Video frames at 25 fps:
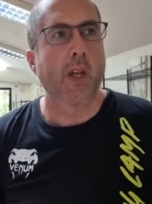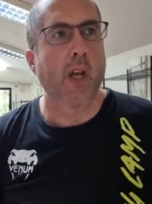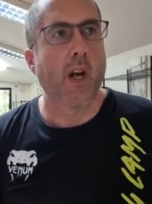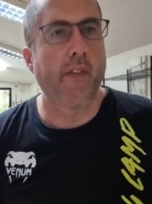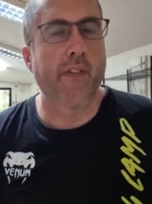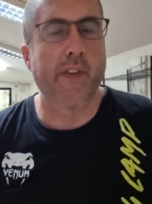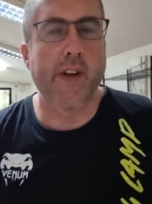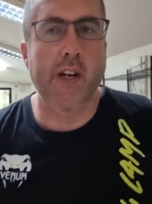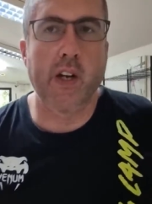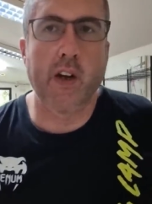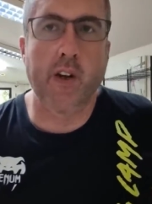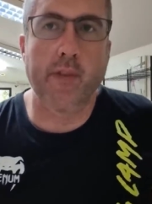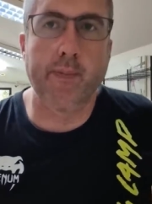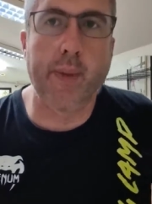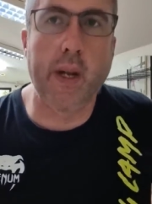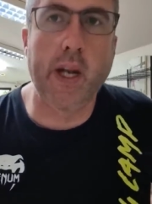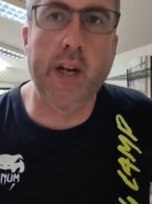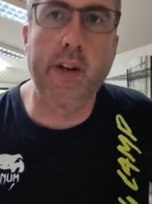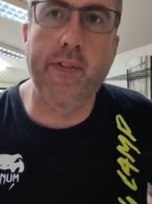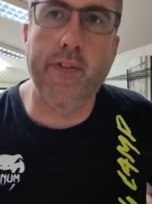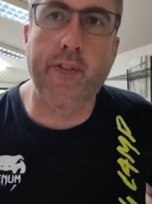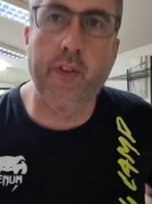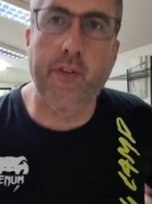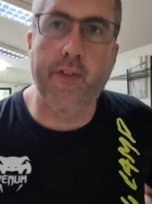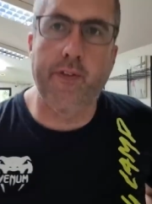I think I've
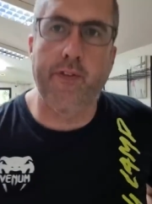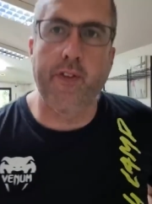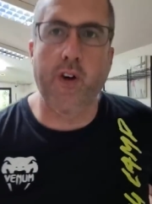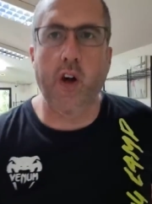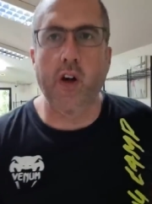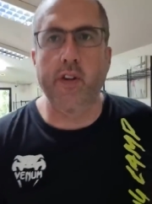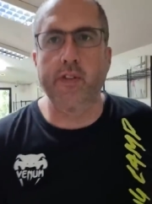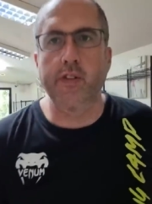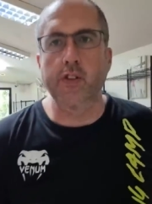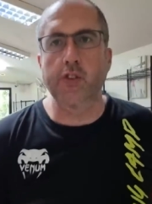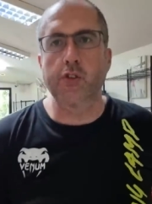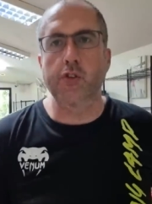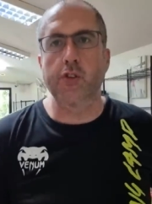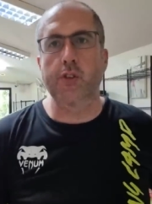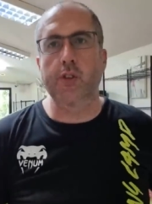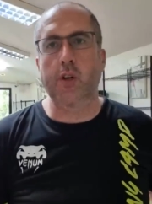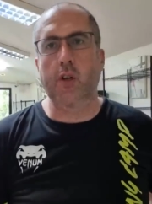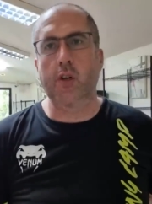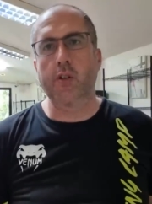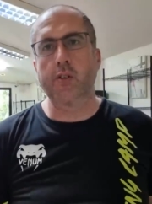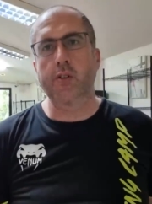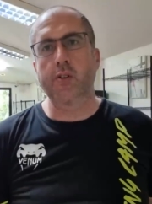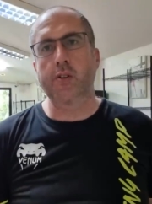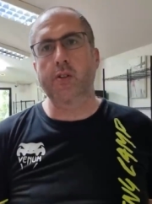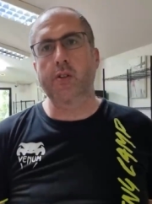made
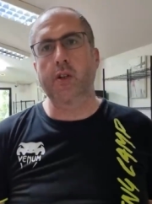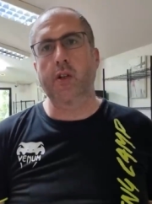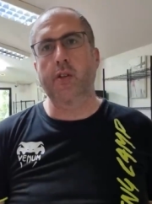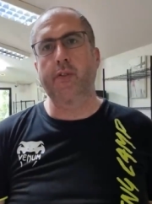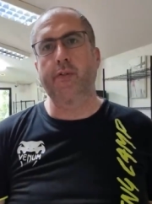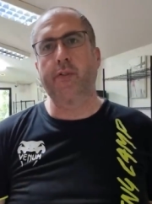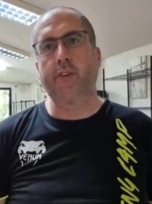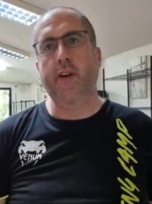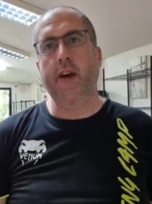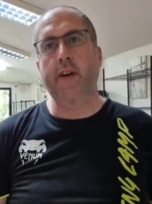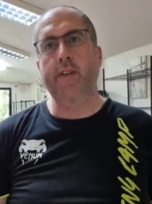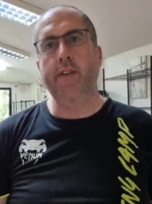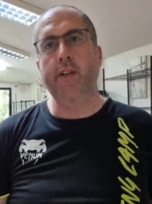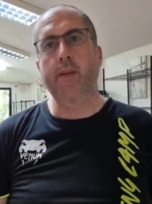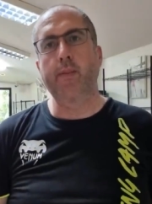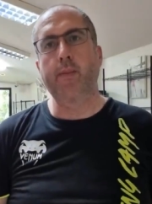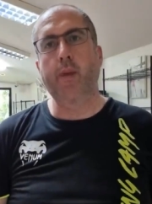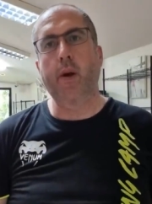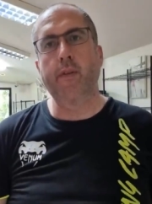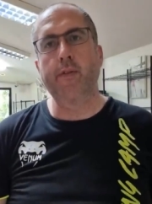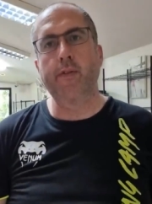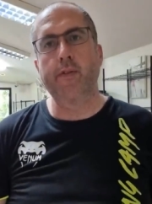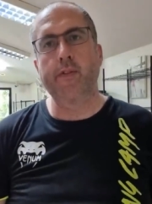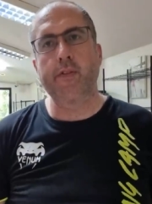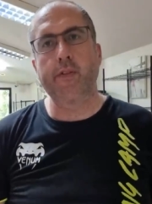$500 so far in a
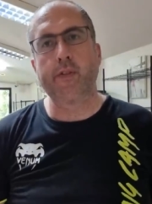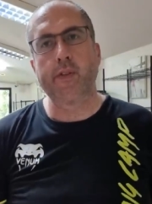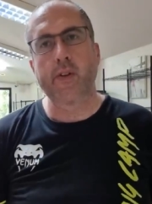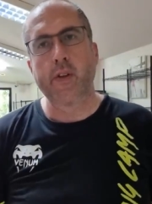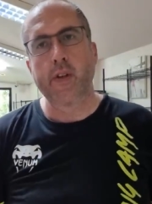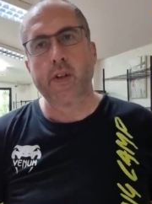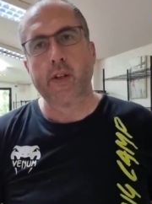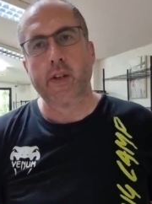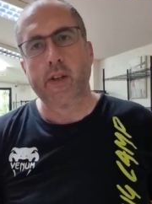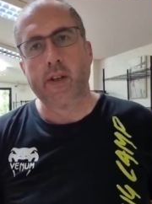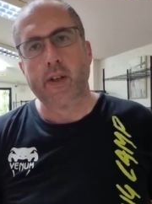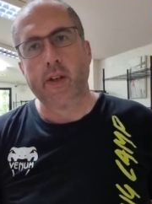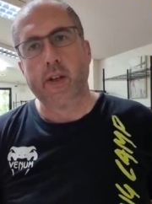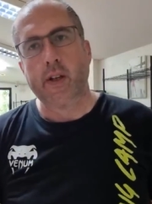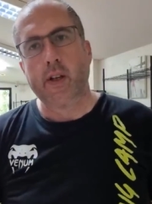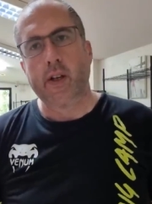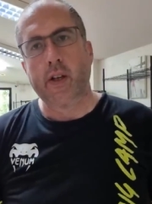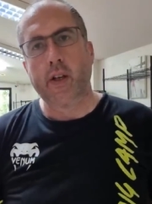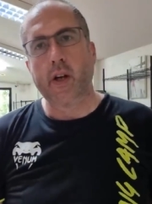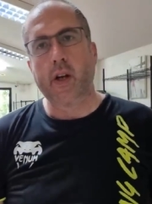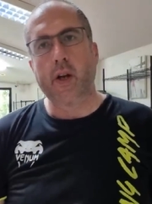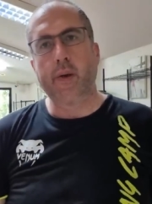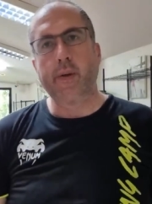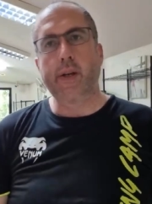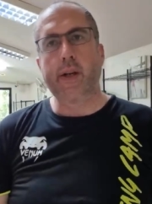month.
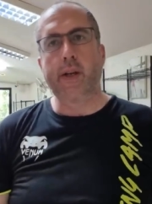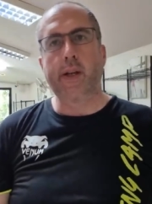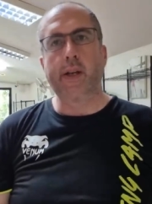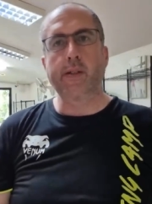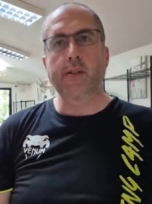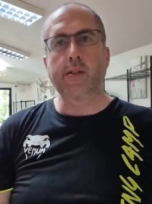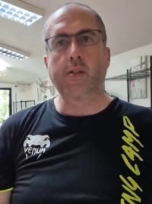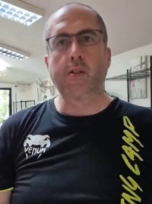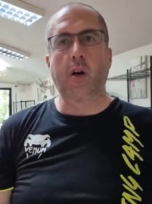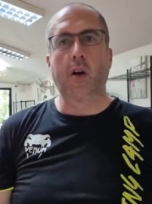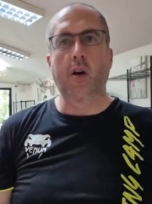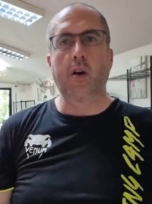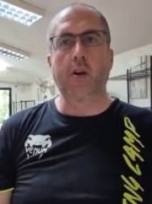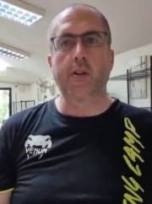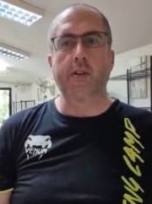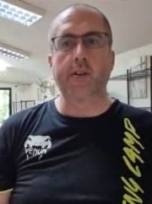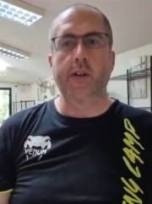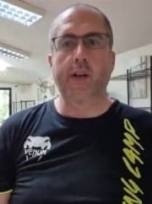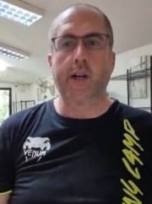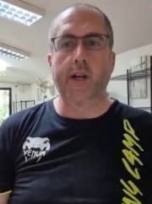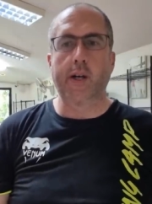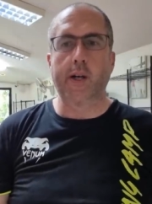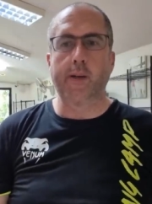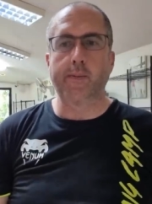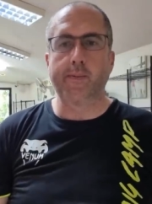You know, it's not,
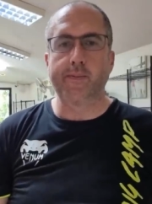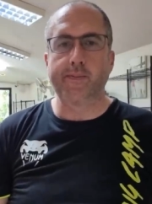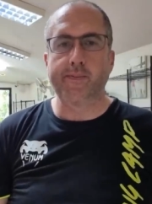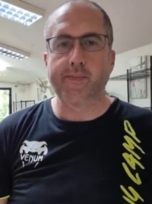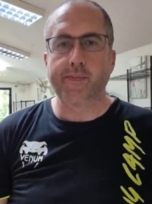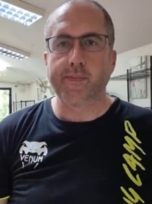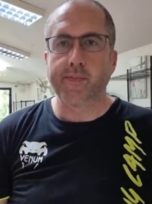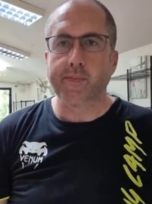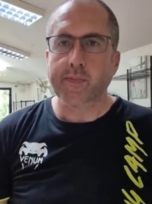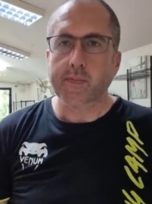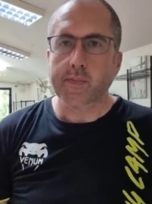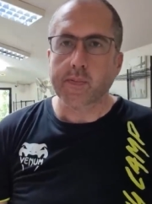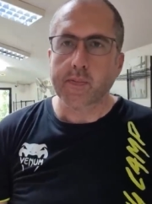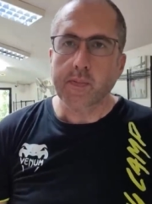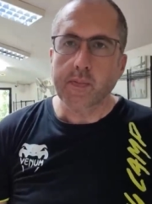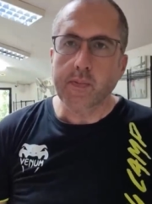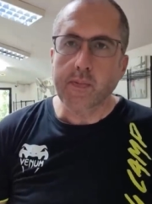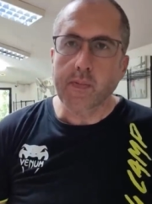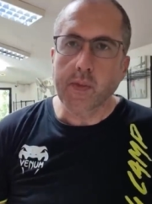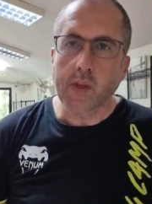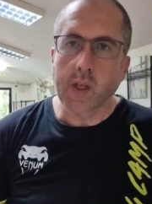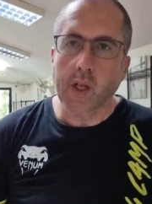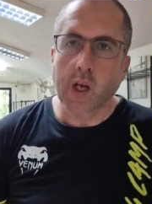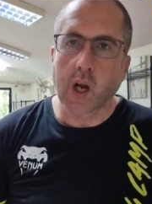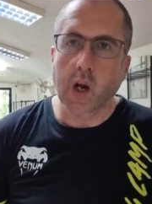
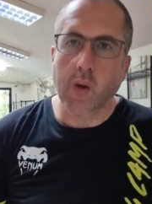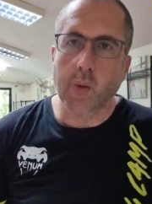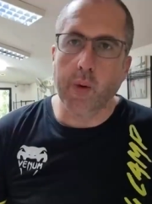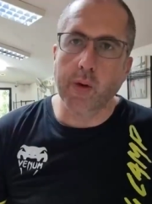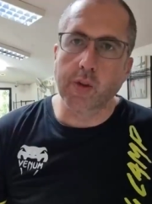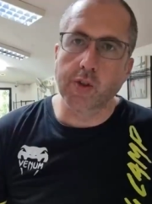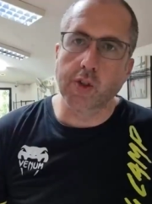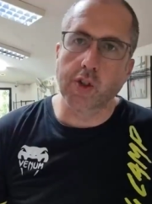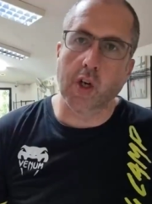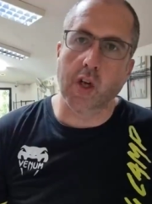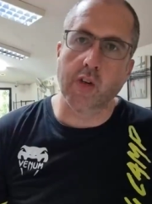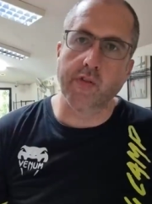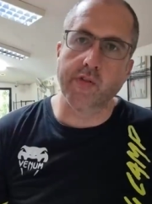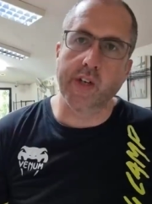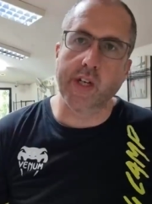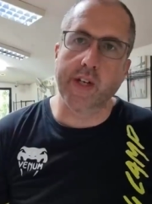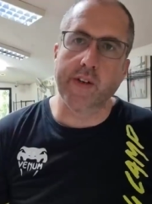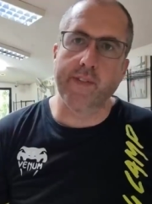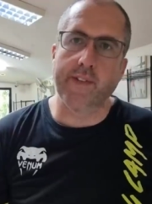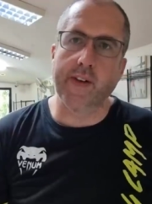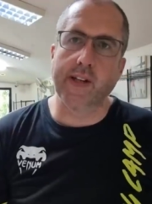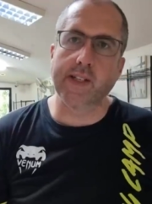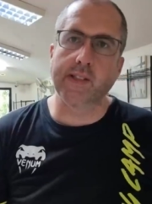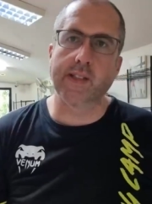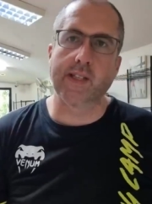I will try and
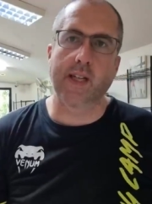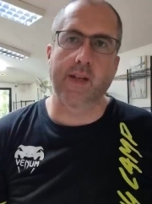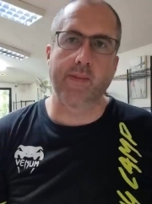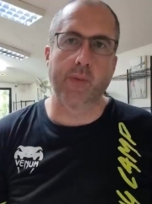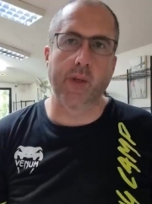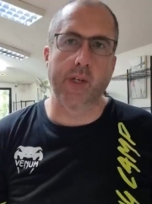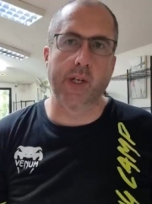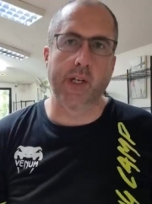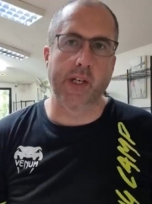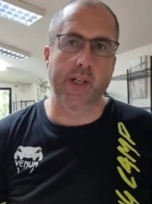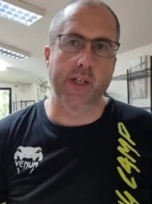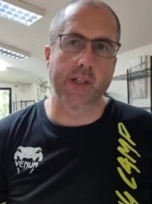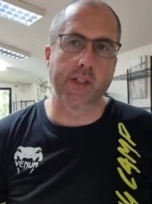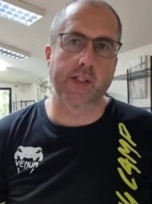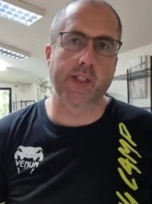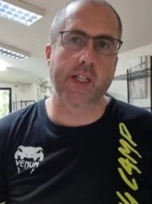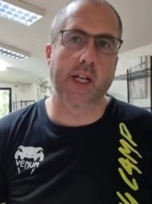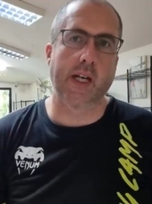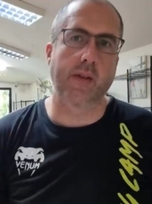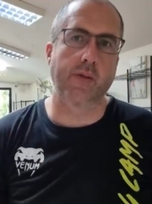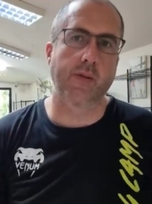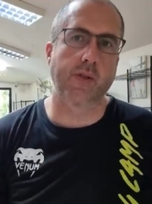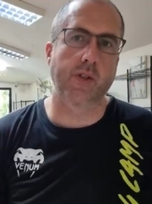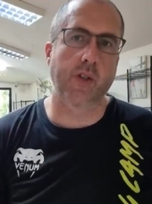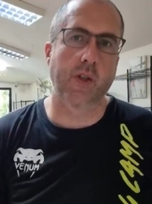reinvest that money in the
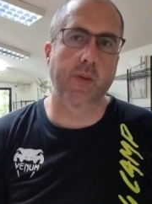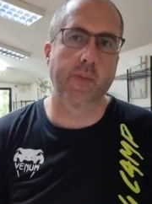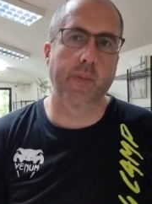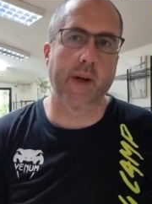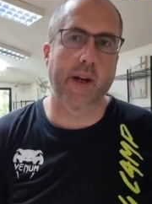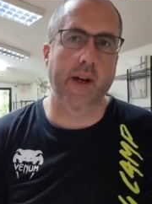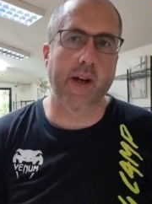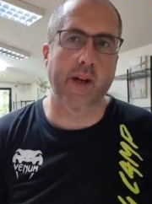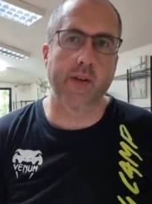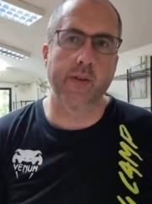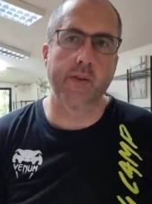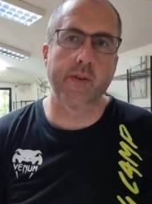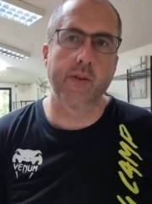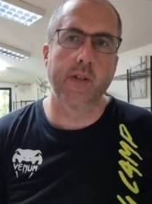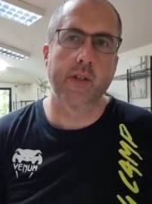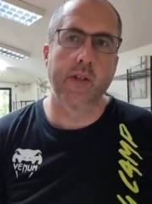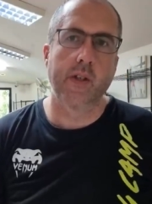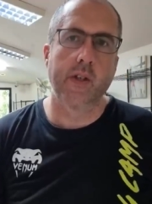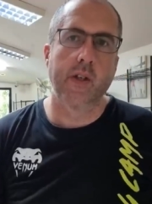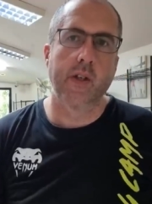channel somehow,